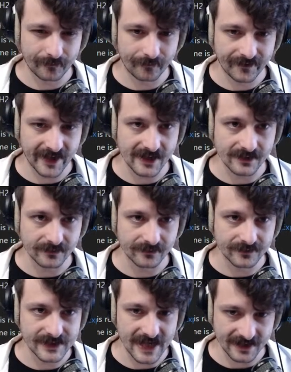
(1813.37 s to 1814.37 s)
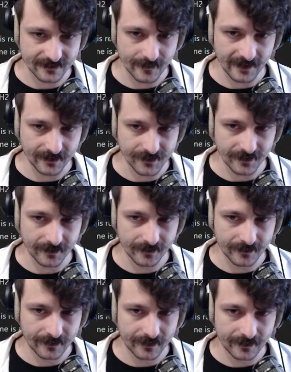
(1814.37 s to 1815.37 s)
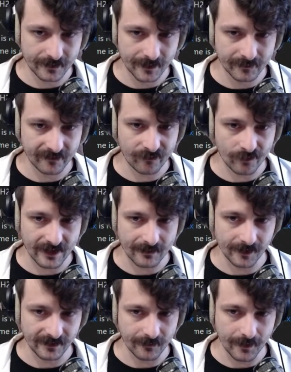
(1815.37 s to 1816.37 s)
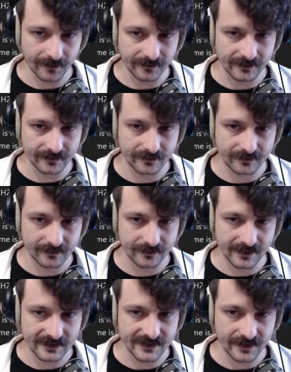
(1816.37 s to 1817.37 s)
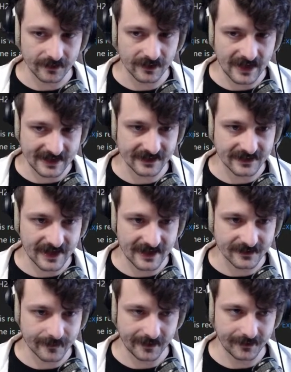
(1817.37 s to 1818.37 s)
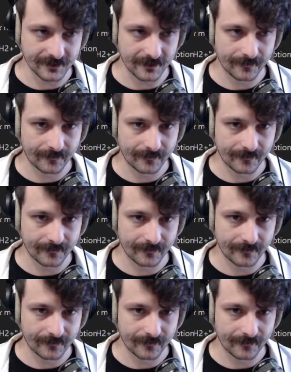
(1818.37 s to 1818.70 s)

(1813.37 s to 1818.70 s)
10 Task Manager. Before enabling the mode, install Classic Task Manager.